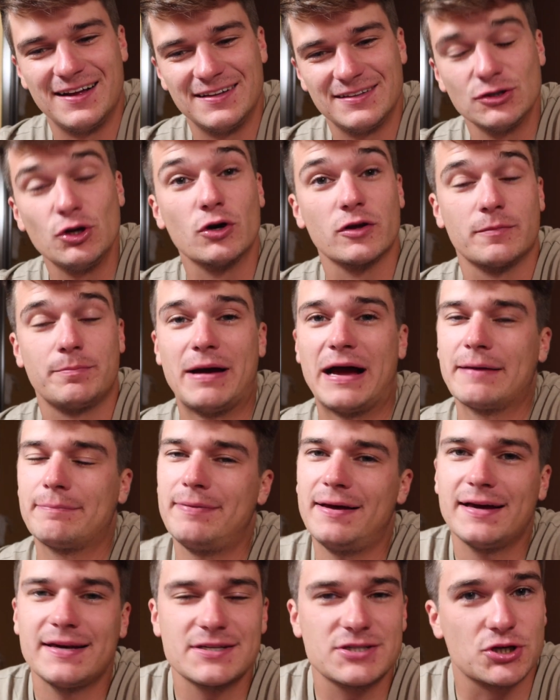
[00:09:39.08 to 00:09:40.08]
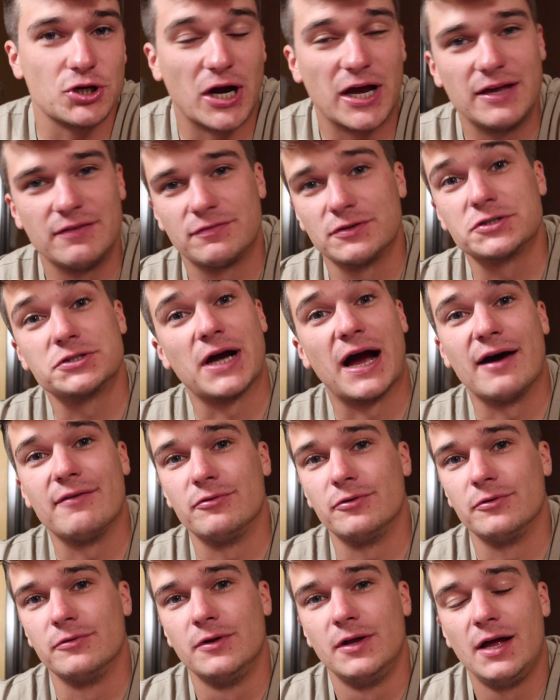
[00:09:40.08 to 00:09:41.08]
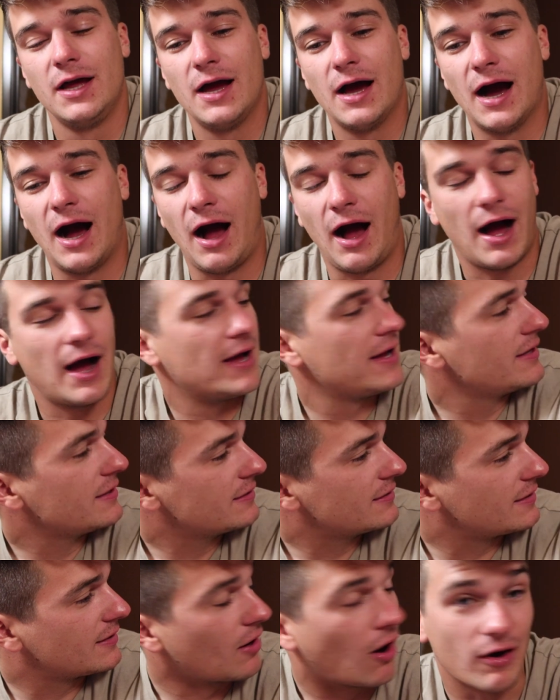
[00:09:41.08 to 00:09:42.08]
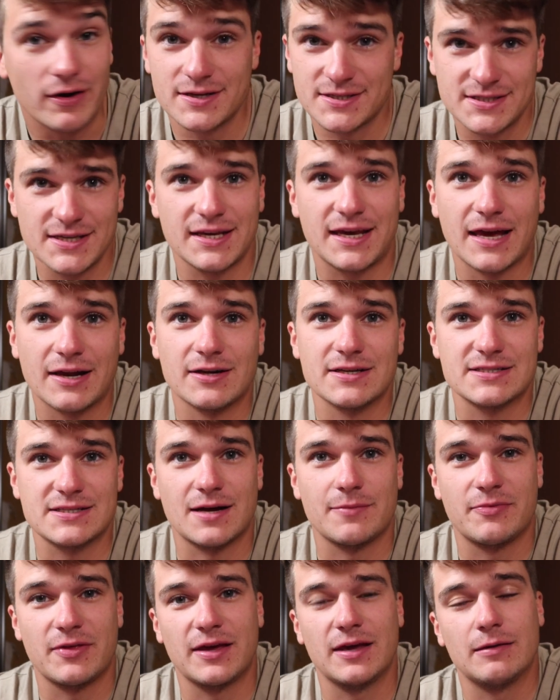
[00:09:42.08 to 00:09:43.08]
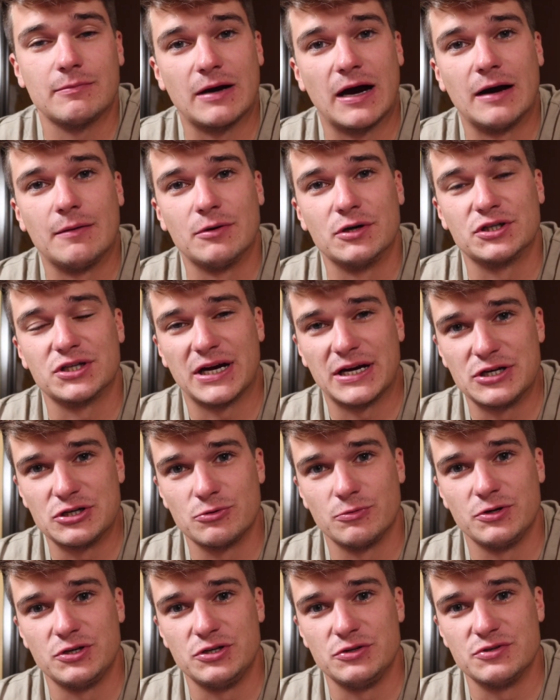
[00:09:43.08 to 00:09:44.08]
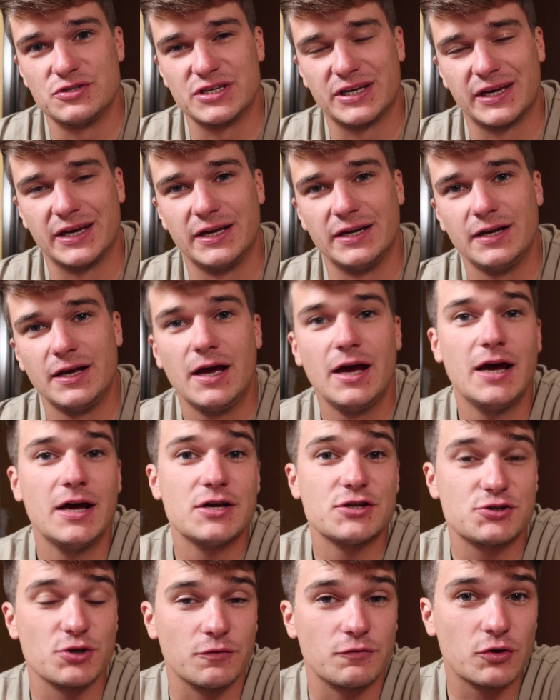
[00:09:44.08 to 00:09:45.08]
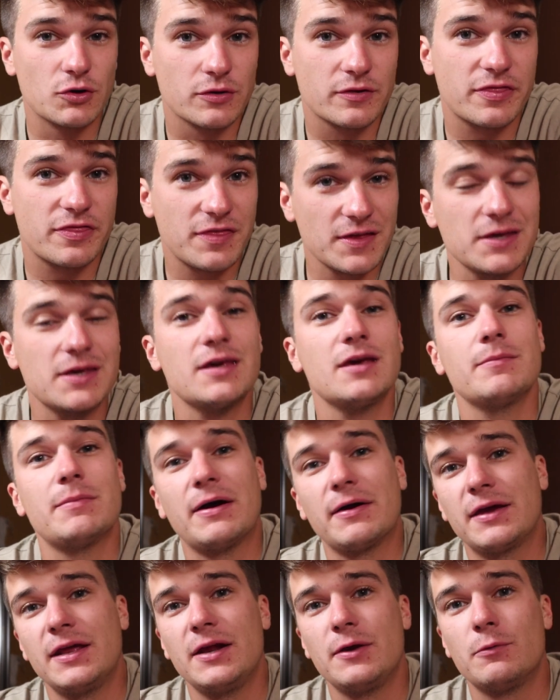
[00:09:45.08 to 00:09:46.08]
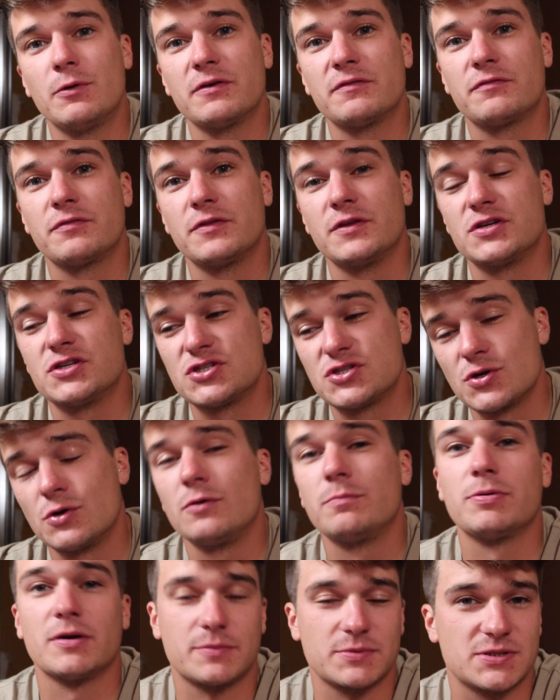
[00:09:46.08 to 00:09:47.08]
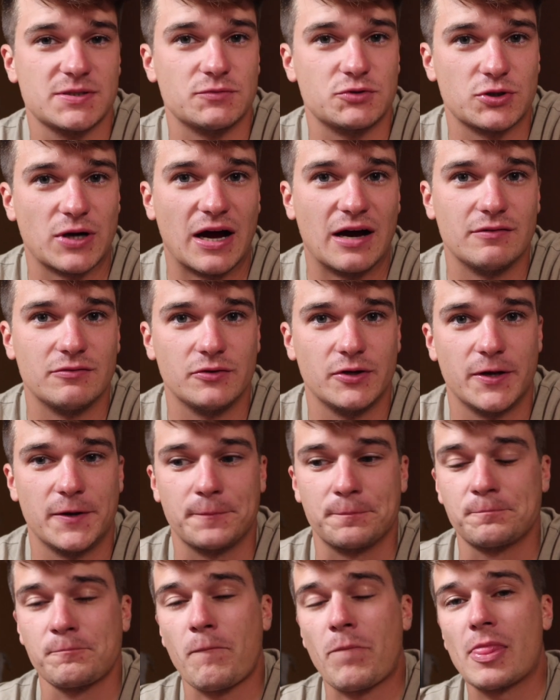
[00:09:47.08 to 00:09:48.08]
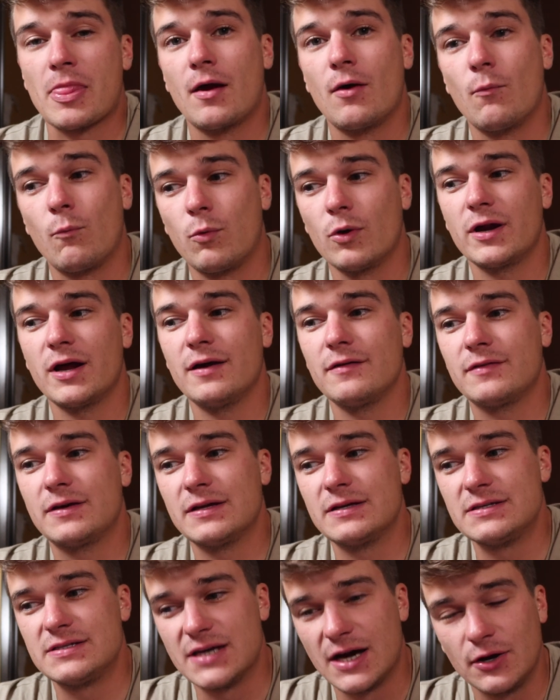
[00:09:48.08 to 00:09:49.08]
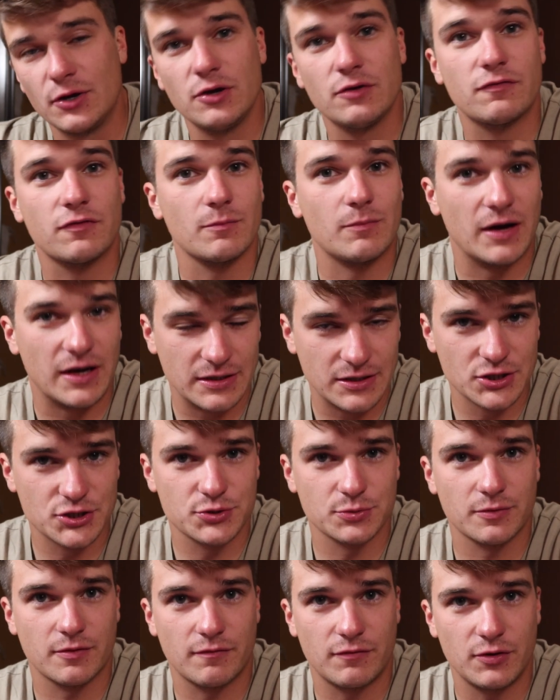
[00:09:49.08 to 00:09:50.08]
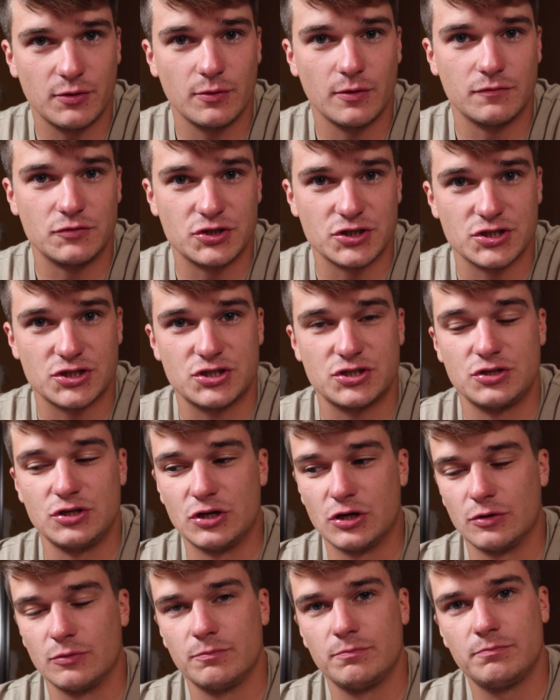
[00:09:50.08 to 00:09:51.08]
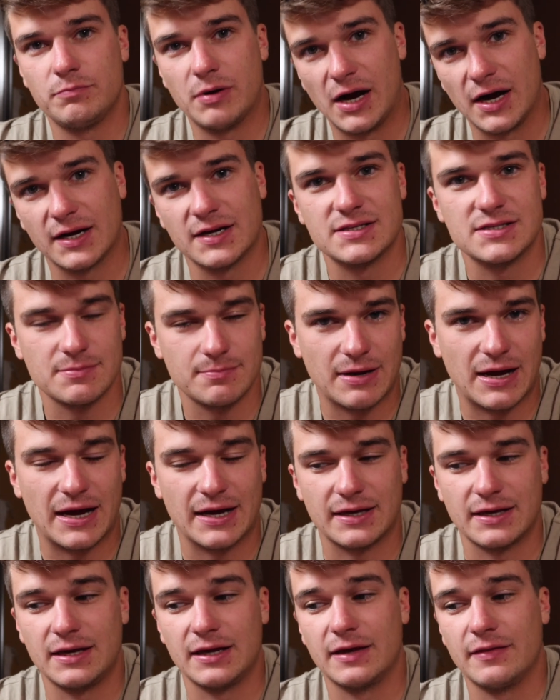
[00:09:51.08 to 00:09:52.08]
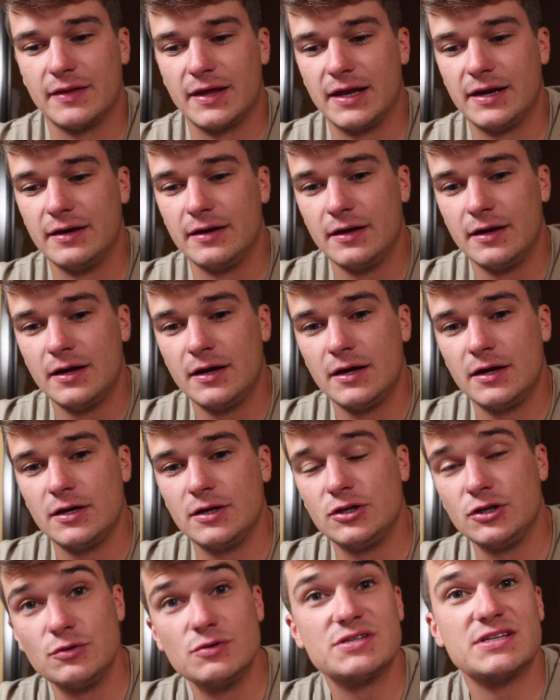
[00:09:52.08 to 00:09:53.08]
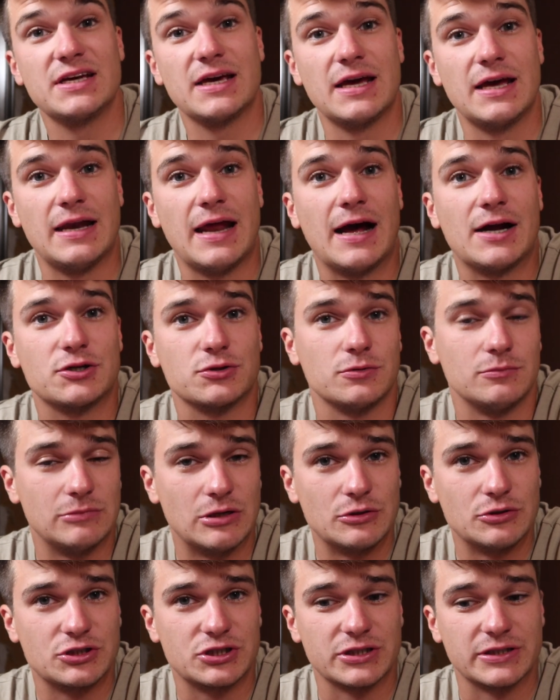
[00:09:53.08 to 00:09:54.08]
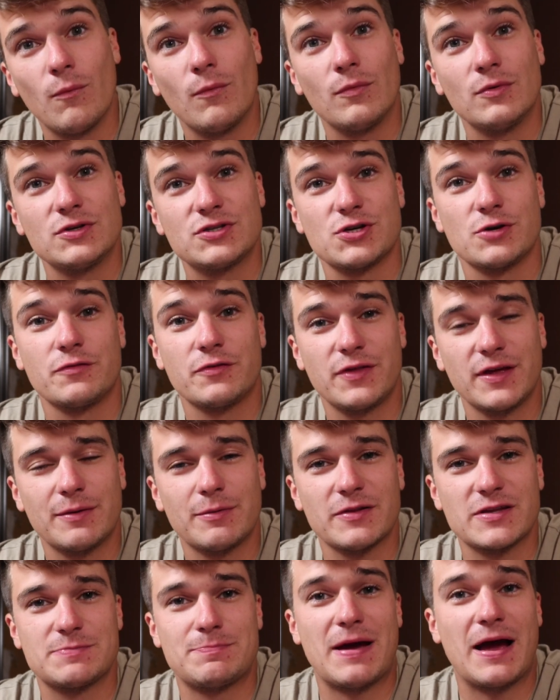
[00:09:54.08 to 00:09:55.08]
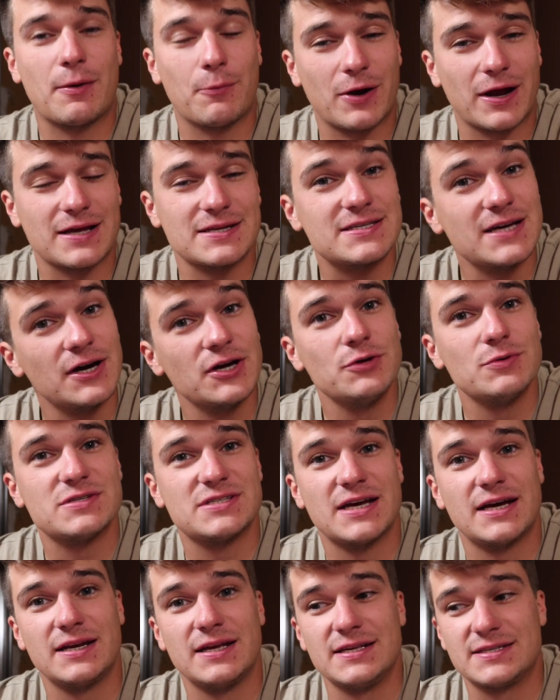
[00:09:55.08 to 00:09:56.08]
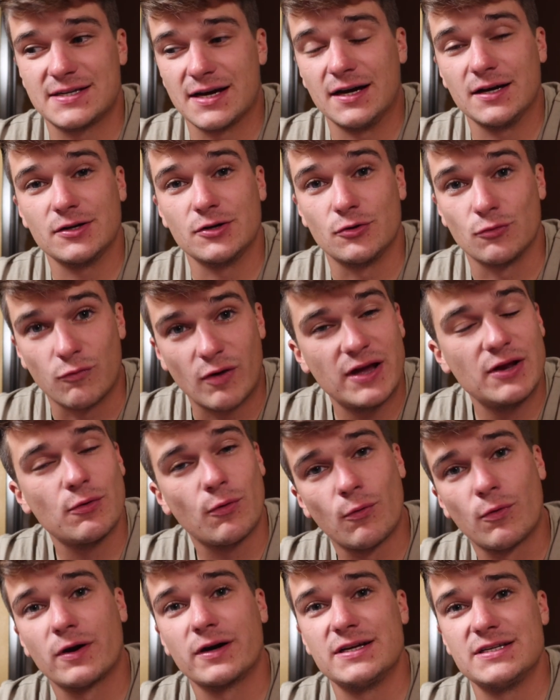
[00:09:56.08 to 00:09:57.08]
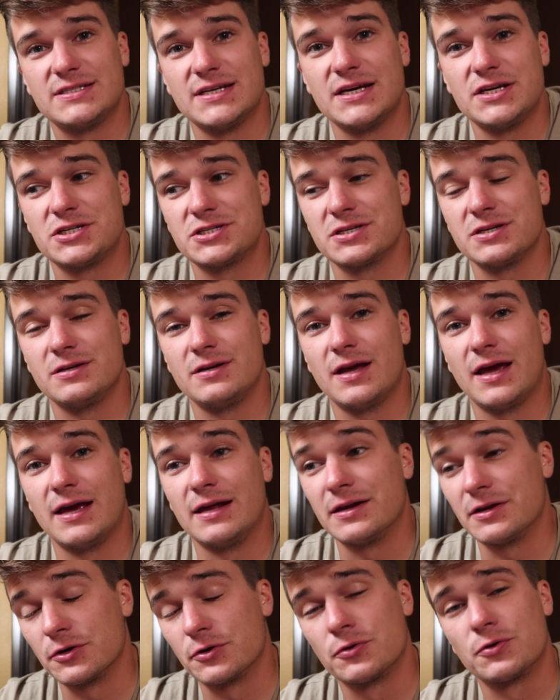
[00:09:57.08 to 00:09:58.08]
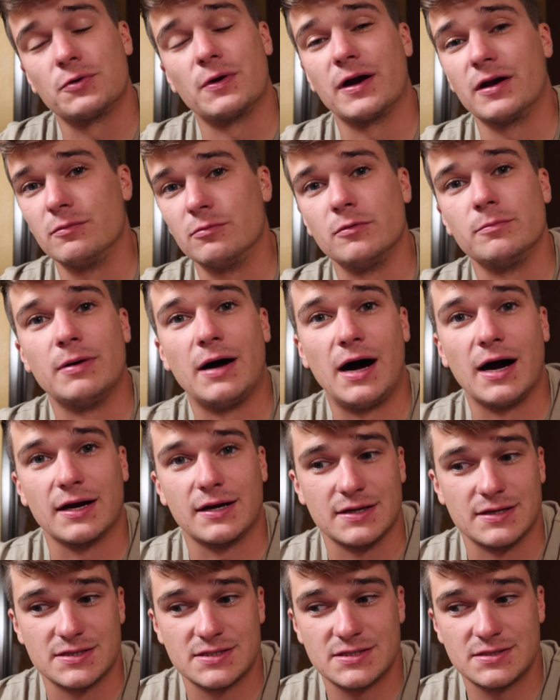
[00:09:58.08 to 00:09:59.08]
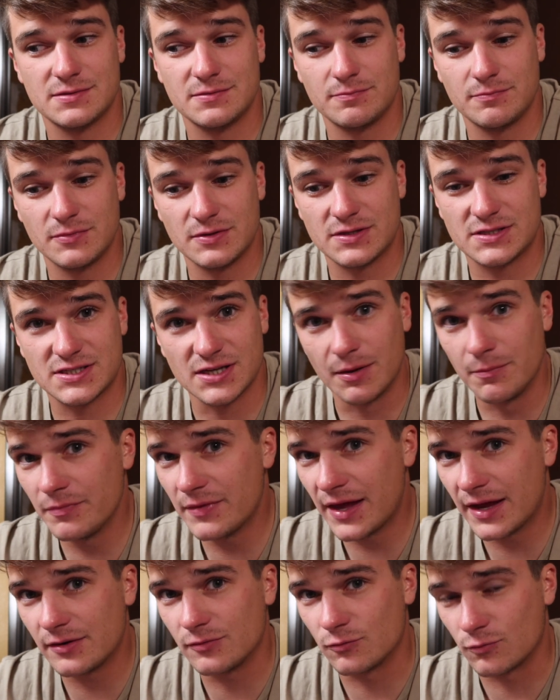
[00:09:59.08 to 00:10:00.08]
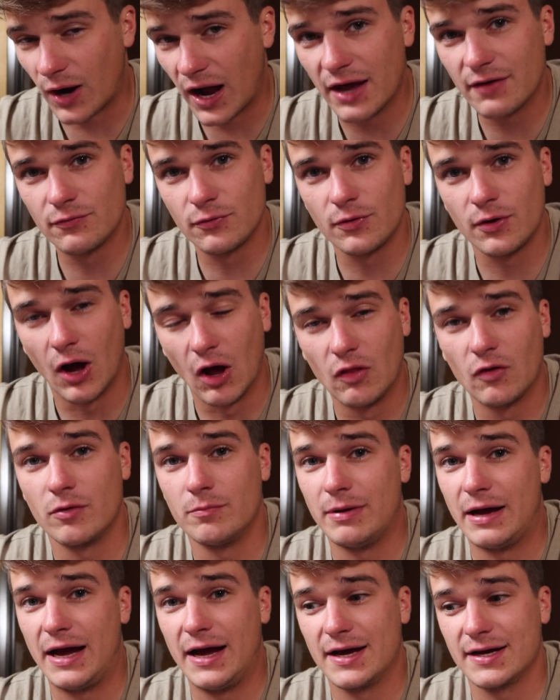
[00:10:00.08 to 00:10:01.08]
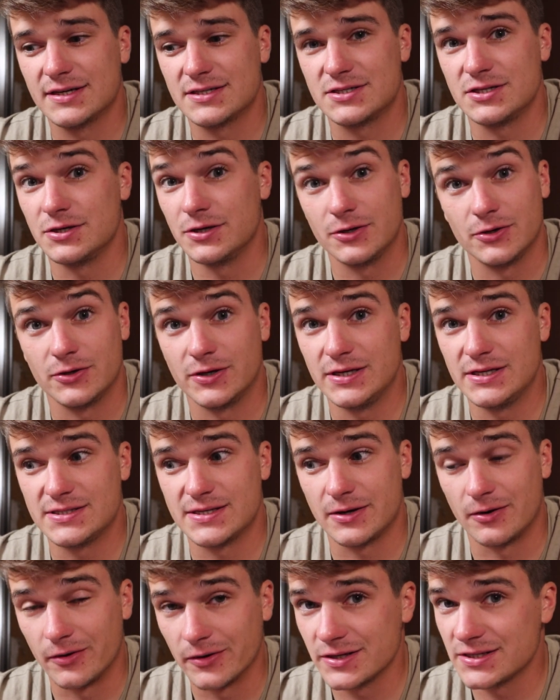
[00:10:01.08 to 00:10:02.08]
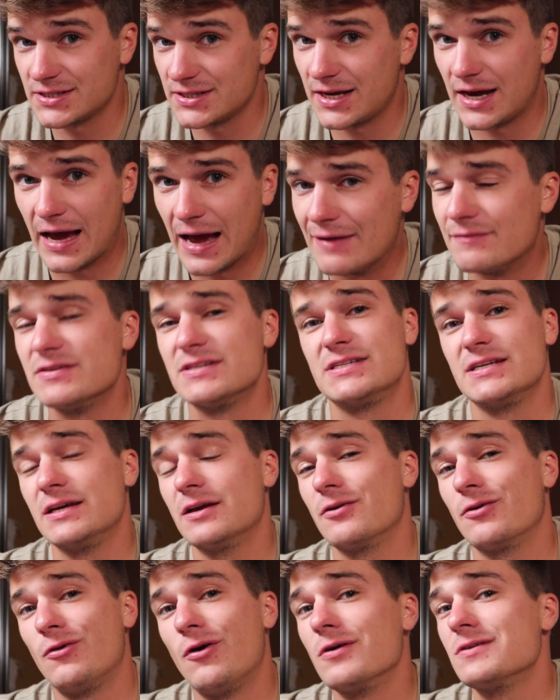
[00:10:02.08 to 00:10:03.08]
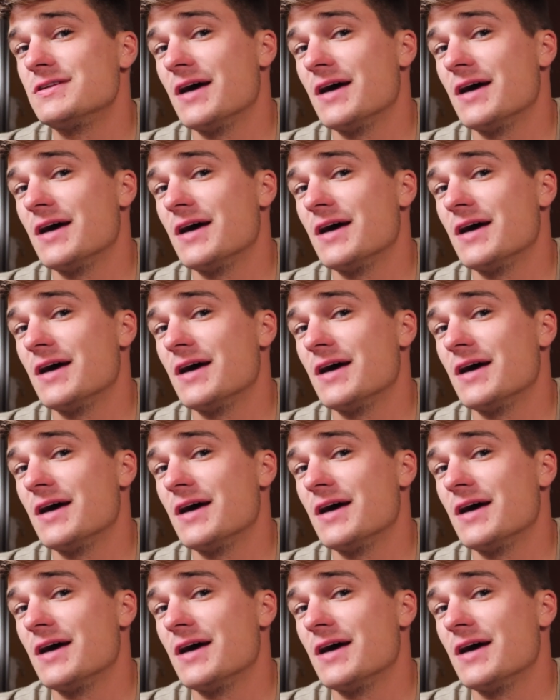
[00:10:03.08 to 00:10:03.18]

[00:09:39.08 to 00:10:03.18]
Look, Pakt bag is great for travel. I honestly cannot stop thinking about how much I enjoyed using it. So if you're thinking about getting one for the sole purpose of traveling, what I can tell you from my initial review of just, pockets and packing and then using it in actual motion, So if you're thinking about this bag, what I can tell you is that it's got great organization and incredible pockets. Some that rival other bags to degrees that honestly I haven't seen in a long